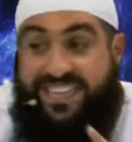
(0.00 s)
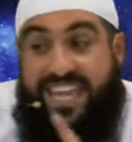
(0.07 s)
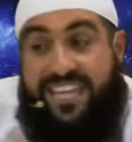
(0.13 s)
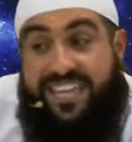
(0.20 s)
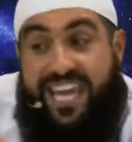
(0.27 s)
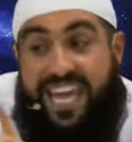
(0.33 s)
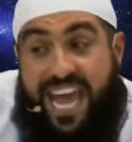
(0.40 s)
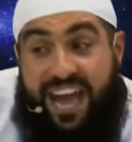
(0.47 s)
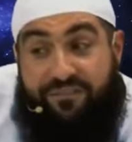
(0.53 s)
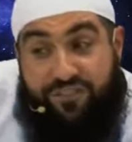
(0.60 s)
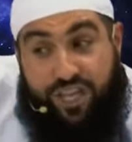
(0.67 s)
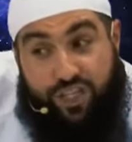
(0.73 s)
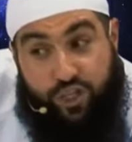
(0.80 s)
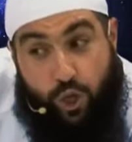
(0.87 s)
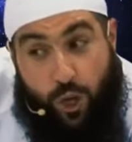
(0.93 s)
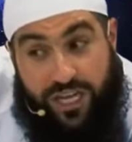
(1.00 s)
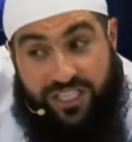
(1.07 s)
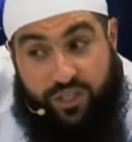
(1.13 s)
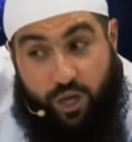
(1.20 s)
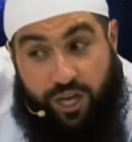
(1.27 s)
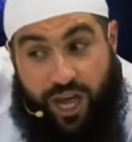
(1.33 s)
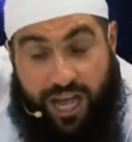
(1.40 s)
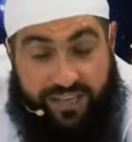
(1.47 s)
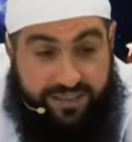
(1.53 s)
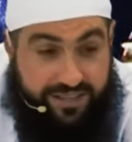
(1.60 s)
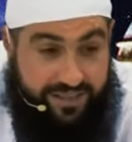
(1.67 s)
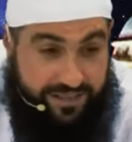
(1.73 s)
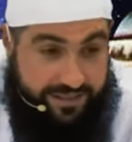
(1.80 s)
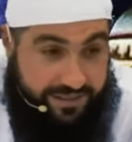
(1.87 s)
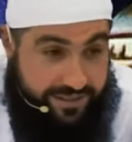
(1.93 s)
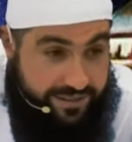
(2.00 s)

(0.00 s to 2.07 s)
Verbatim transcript: did he have the choice or not?